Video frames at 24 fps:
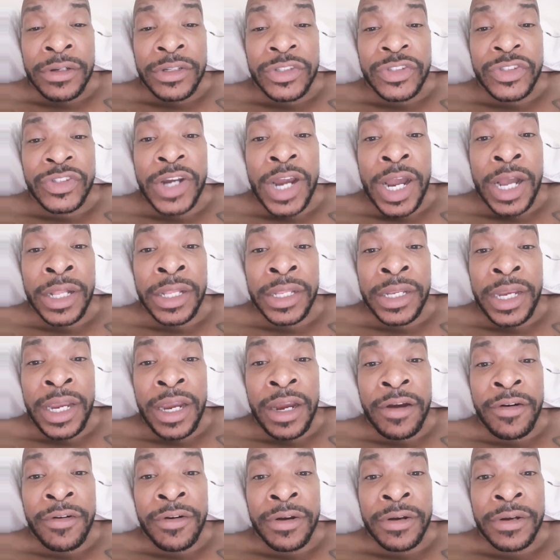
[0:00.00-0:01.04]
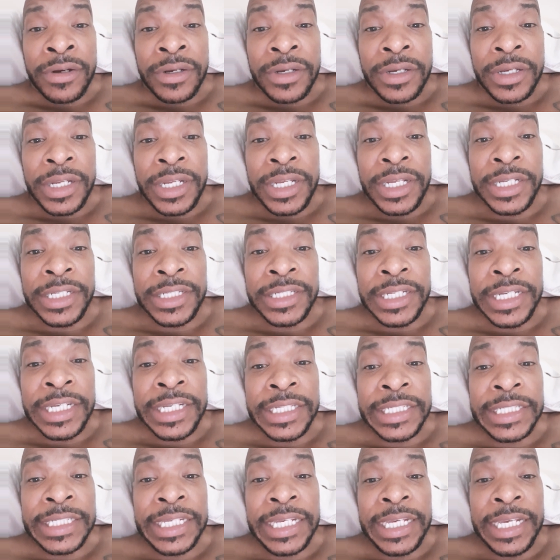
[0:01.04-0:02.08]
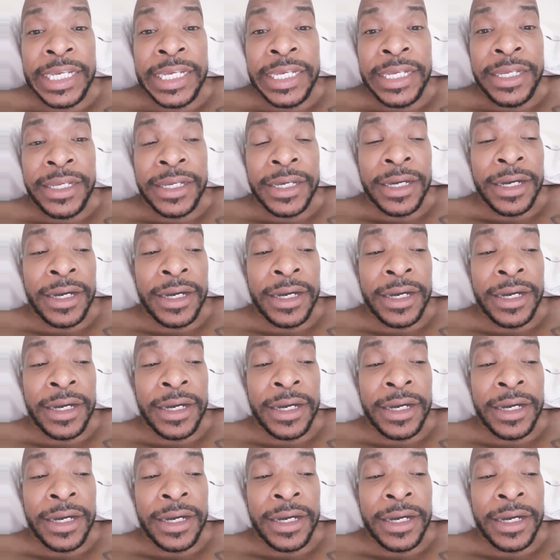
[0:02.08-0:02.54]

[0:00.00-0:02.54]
Trial and error is key.